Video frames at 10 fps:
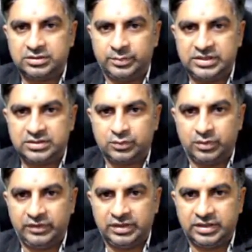b square
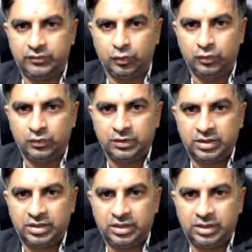will give you
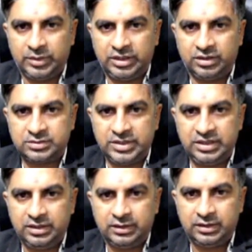a minus b,